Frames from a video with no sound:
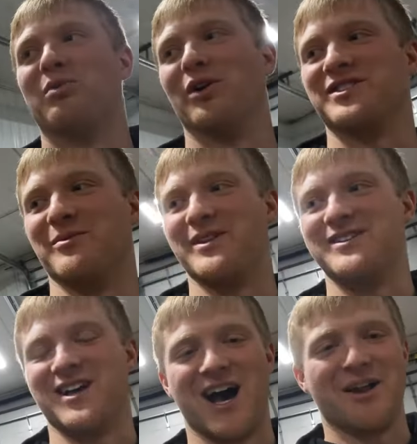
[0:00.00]
bolt some of
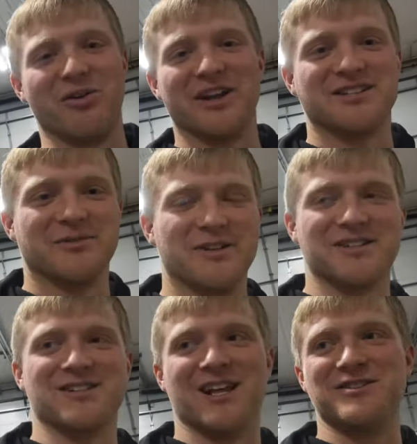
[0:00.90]
these on. We'll get some of
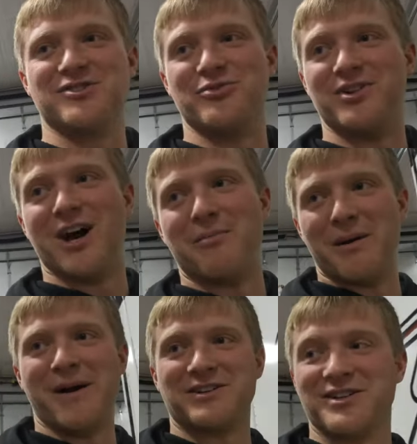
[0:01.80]
these sleds tuned up.
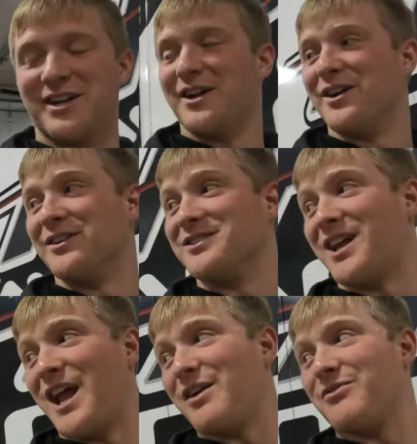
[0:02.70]
I'm actually here
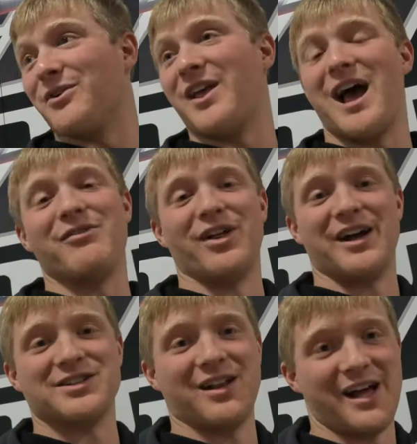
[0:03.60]
staying for the
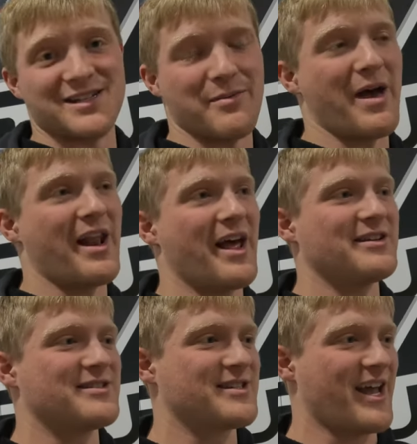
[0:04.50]
avalanche class that Matt
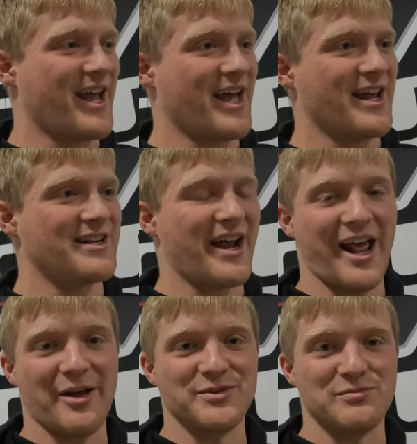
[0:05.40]
Entz and Dan
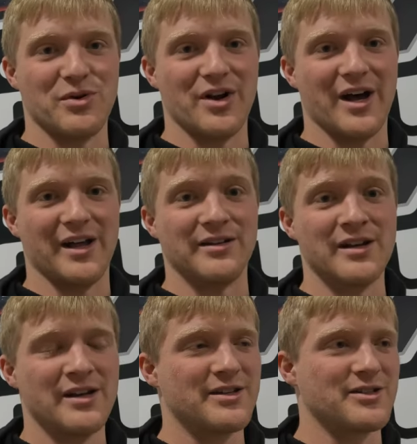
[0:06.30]
Adams is putting on.
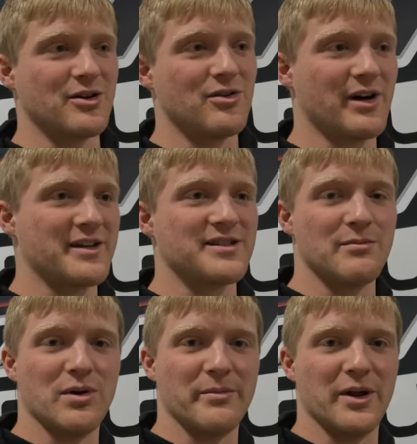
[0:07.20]
So I
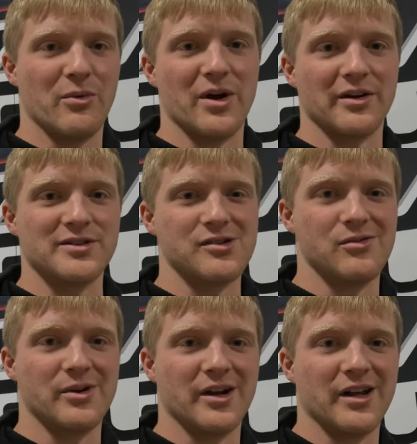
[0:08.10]
said, put me to work.
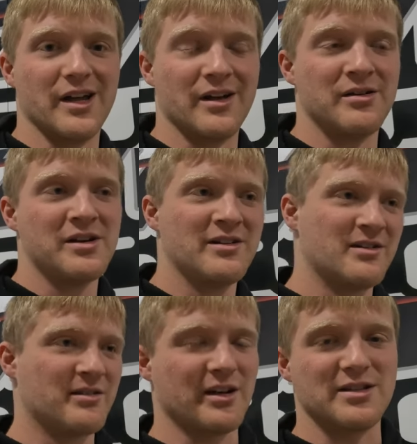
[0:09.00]
So we're going to
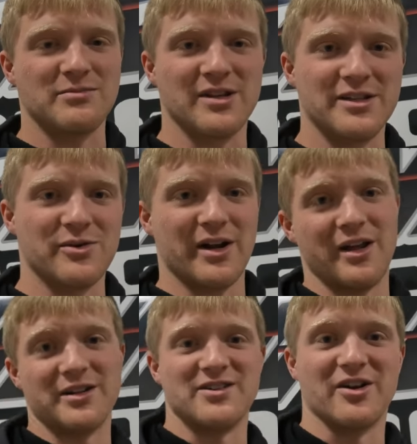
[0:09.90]
get some sleds
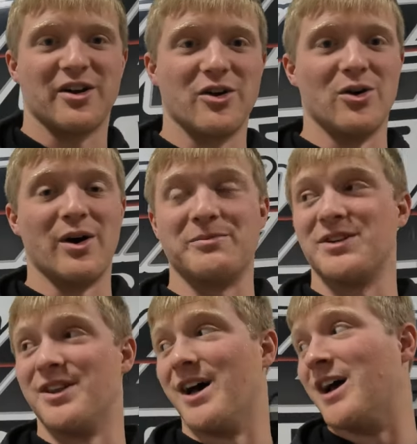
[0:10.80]
ready because they're gonna go up
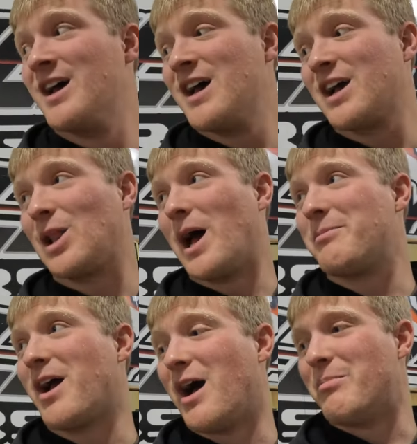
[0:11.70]
to the
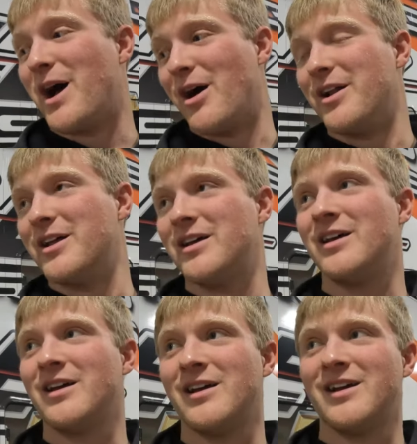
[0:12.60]
climb compound
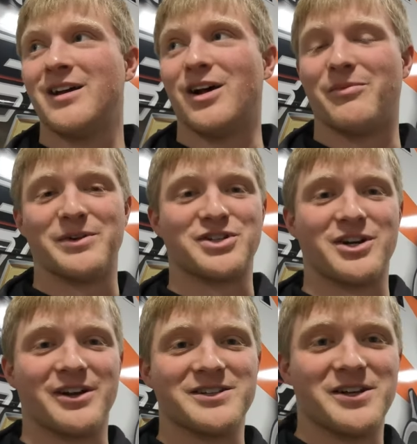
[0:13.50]
up at
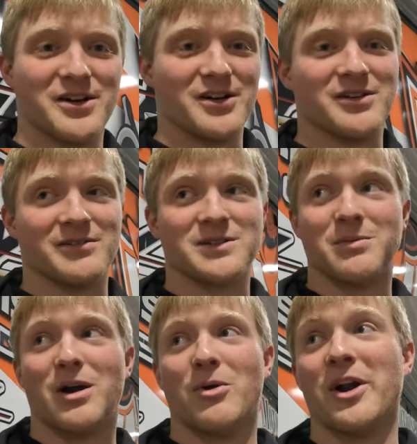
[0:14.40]
Shearings here
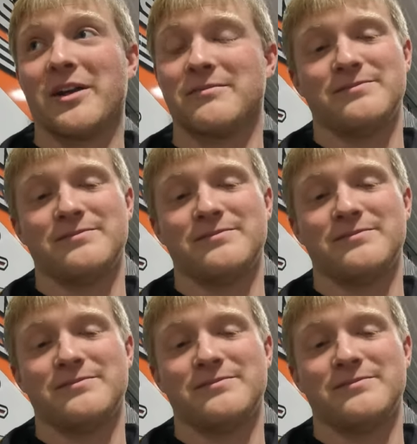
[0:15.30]
tomorrow morning.